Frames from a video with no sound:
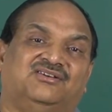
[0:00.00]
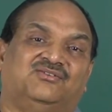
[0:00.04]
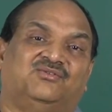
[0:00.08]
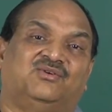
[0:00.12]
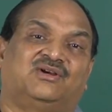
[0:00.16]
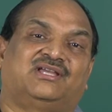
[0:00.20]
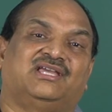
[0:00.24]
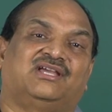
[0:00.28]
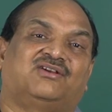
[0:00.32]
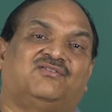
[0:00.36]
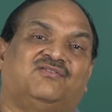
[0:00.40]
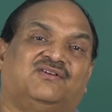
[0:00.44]

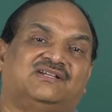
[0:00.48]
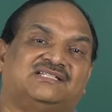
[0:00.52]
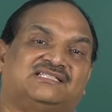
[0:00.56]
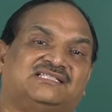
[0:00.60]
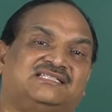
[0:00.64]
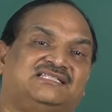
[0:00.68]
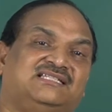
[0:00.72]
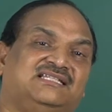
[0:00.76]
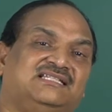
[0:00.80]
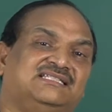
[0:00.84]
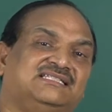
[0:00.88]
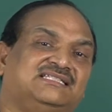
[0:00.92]
Okay,
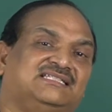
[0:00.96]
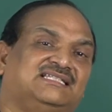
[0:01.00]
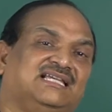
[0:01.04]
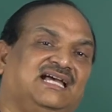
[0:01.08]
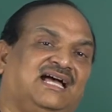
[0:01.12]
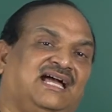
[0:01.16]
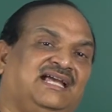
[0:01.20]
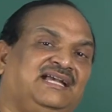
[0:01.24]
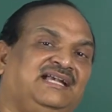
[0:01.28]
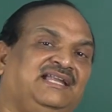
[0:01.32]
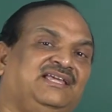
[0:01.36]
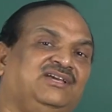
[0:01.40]
questions,
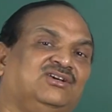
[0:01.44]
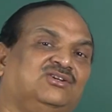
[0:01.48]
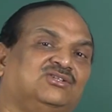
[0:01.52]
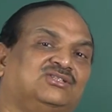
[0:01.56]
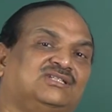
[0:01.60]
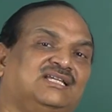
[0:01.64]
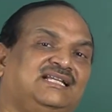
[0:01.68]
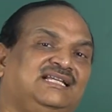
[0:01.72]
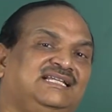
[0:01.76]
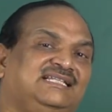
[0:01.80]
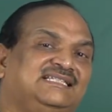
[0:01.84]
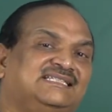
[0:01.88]
ideas,
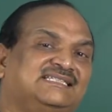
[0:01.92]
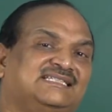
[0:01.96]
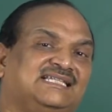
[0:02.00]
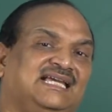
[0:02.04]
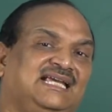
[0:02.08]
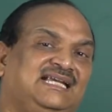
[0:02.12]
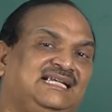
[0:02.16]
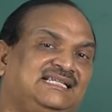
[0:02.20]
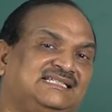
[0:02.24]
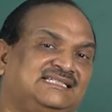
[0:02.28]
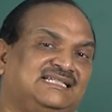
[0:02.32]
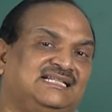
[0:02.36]
or
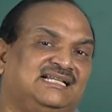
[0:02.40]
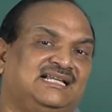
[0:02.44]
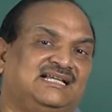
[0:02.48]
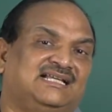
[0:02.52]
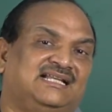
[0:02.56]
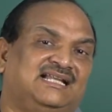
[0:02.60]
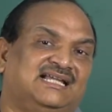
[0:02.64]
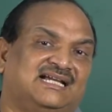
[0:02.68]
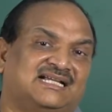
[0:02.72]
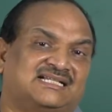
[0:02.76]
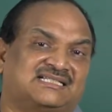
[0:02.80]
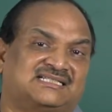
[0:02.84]
insights and
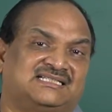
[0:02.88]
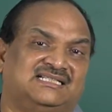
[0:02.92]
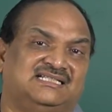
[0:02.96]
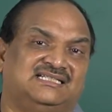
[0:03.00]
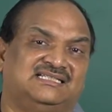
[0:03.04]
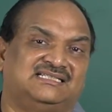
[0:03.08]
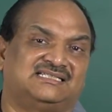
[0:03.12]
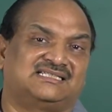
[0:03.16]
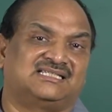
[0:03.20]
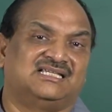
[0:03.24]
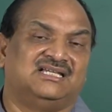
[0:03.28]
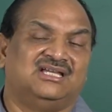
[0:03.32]

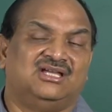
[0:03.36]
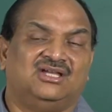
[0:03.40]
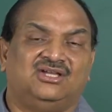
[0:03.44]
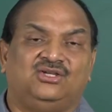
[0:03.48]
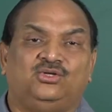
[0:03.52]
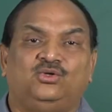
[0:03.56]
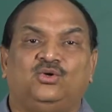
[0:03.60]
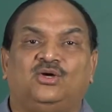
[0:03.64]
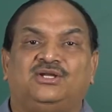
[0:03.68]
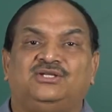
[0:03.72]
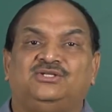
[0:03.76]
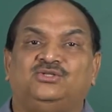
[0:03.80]
connections,
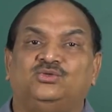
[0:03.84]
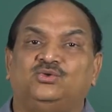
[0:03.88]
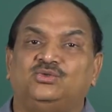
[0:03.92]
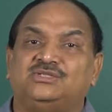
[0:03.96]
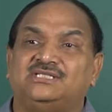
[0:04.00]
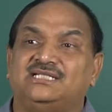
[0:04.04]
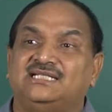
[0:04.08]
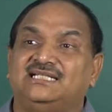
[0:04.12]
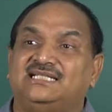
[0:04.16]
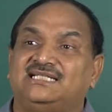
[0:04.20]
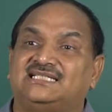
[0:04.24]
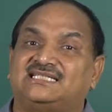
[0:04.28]
you are
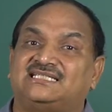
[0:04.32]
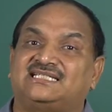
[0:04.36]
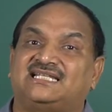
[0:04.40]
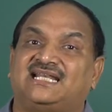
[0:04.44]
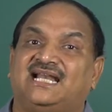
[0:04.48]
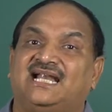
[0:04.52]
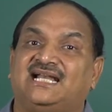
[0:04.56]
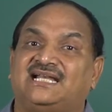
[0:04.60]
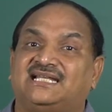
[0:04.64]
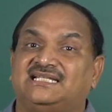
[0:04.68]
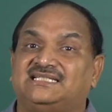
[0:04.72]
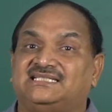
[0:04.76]
using this
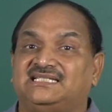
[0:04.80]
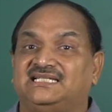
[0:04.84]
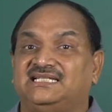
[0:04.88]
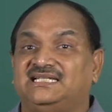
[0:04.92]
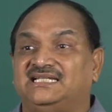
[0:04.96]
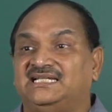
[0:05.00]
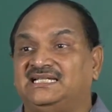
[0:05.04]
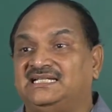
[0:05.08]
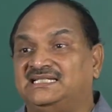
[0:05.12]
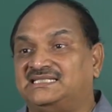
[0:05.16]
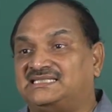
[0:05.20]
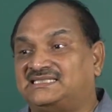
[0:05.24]
strategy
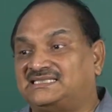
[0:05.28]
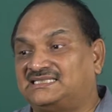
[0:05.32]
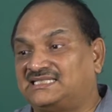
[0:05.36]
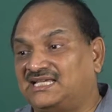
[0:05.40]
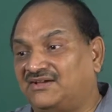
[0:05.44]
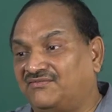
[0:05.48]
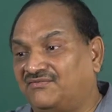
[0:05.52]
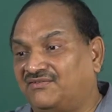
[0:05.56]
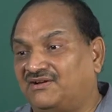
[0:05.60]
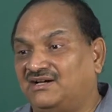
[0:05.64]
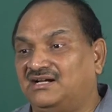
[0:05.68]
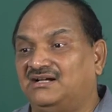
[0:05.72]
in
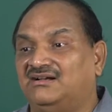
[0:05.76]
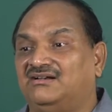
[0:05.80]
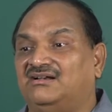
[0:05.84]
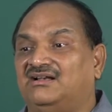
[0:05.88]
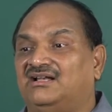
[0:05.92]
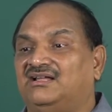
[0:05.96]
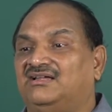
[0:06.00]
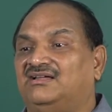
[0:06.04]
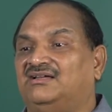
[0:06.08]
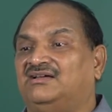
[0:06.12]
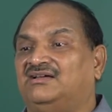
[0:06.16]
several